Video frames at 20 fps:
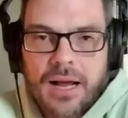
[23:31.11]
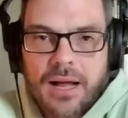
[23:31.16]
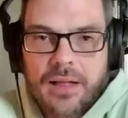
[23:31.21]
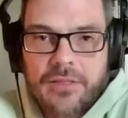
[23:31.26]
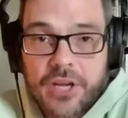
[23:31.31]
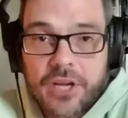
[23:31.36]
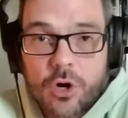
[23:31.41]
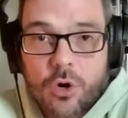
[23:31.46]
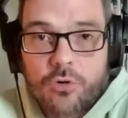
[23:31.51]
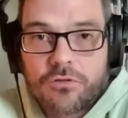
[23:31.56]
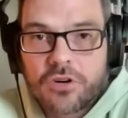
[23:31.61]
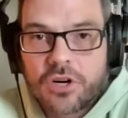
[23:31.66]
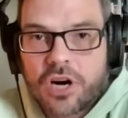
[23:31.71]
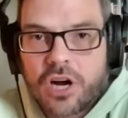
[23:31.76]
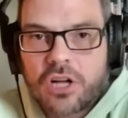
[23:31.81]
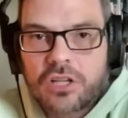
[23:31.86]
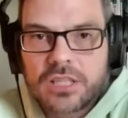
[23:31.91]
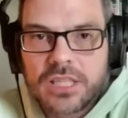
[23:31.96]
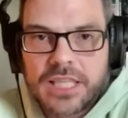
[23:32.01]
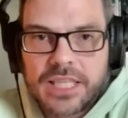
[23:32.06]
the
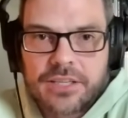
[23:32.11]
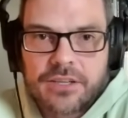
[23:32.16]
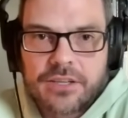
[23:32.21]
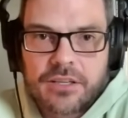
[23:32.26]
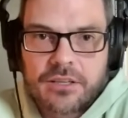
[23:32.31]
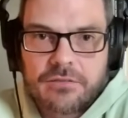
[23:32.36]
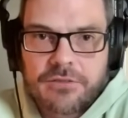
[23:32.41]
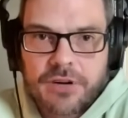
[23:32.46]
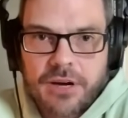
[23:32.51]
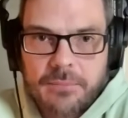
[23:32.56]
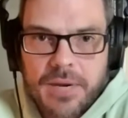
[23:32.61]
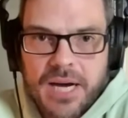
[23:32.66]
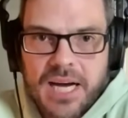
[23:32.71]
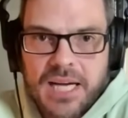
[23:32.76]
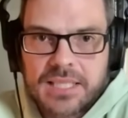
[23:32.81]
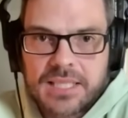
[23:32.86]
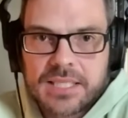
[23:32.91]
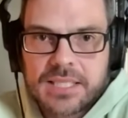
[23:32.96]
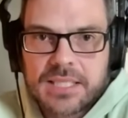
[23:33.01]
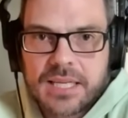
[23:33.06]
overall leader of
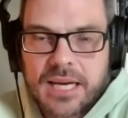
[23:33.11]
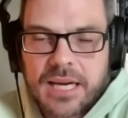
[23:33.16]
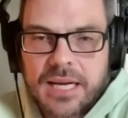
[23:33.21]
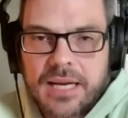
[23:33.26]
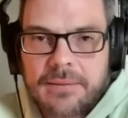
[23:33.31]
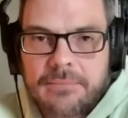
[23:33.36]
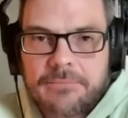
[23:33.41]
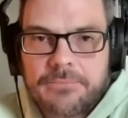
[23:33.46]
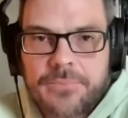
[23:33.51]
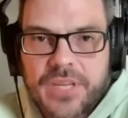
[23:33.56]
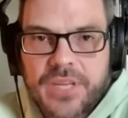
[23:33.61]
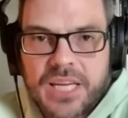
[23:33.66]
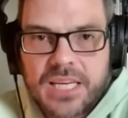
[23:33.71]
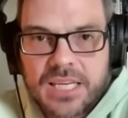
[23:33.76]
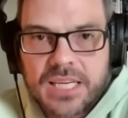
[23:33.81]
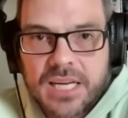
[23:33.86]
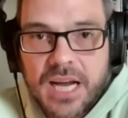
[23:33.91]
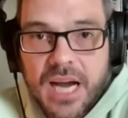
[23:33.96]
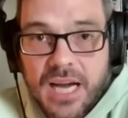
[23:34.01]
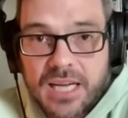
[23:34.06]
Hamas
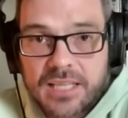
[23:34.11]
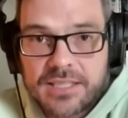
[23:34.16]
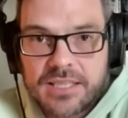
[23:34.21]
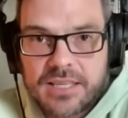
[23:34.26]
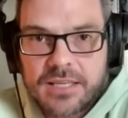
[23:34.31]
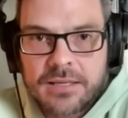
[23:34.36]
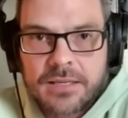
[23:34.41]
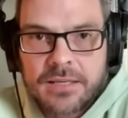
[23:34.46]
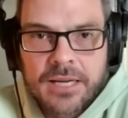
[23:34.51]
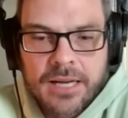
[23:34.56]
in Gaza,